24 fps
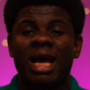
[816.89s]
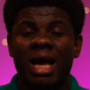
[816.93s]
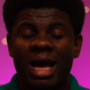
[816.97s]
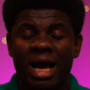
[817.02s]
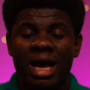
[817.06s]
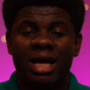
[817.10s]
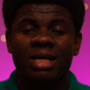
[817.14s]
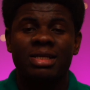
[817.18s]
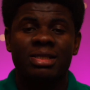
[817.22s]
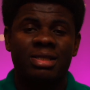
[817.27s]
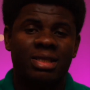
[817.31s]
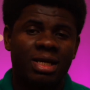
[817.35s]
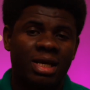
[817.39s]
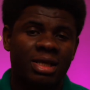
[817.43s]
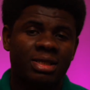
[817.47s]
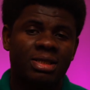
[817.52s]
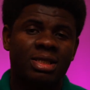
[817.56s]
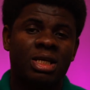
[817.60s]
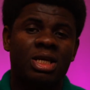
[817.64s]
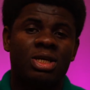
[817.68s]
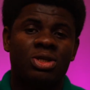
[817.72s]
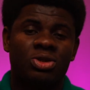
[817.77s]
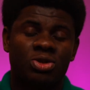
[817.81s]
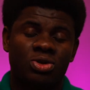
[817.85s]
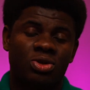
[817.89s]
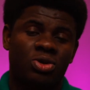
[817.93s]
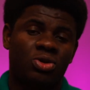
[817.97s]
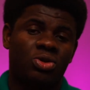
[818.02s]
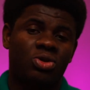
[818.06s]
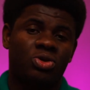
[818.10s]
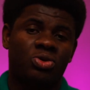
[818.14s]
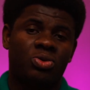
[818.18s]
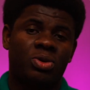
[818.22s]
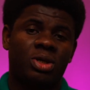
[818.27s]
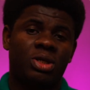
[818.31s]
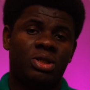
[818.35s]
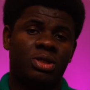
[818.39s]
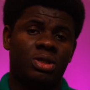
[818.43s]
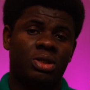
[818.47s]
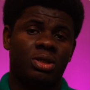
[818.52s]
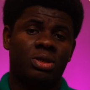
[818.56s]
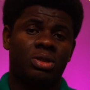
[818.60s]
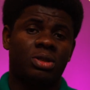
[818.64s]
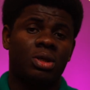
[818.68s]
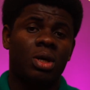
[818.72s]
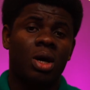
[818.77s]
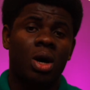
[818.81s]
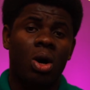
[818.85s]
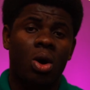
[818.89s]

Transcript: answers to those questions.